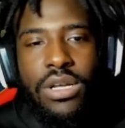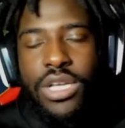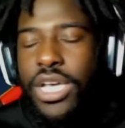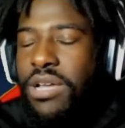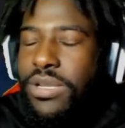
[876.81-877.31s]

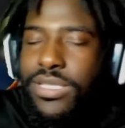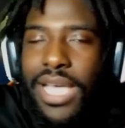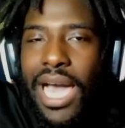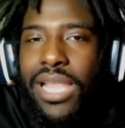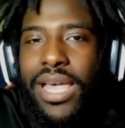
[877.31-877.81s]
Get on the
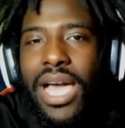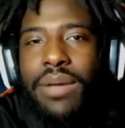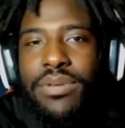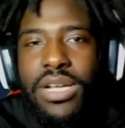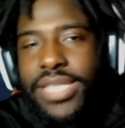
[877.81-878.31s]

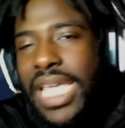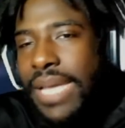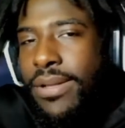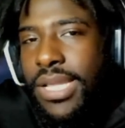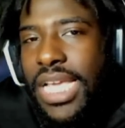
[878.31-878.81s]
sideline, bro. Think
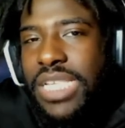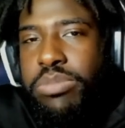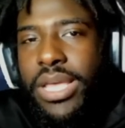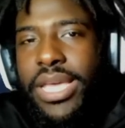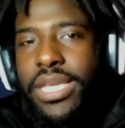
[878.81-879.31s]
about the next
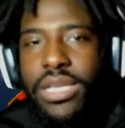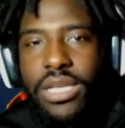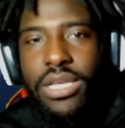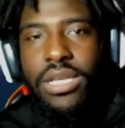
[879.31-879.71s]
play.